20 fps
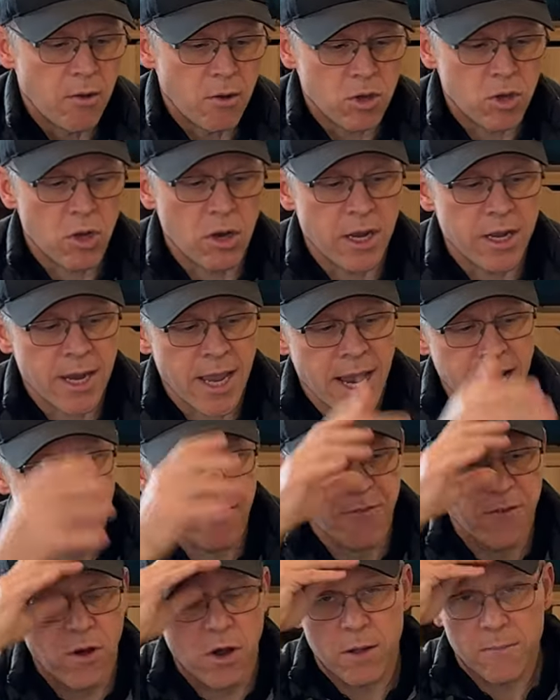Call it
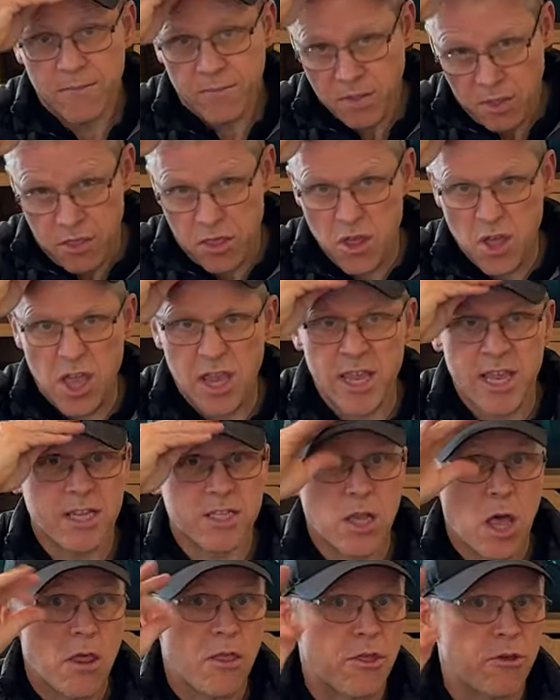94, 30 years,
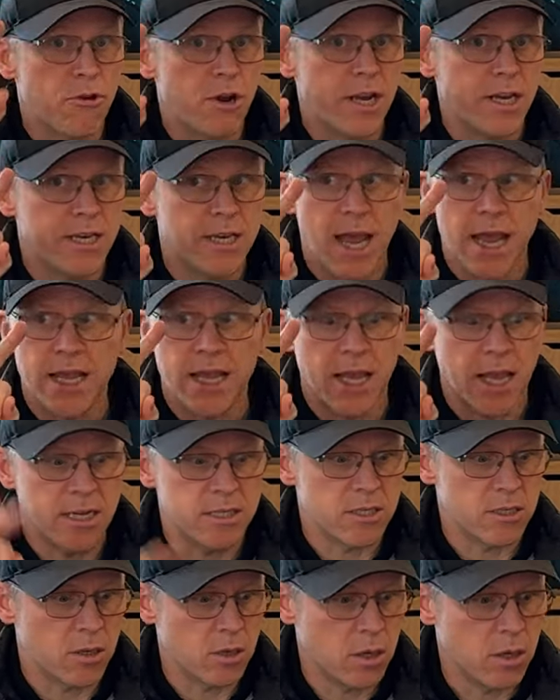three decades
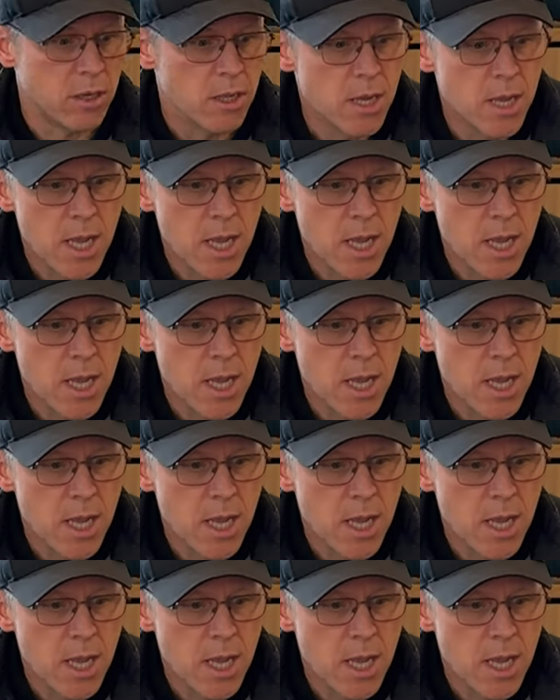ago.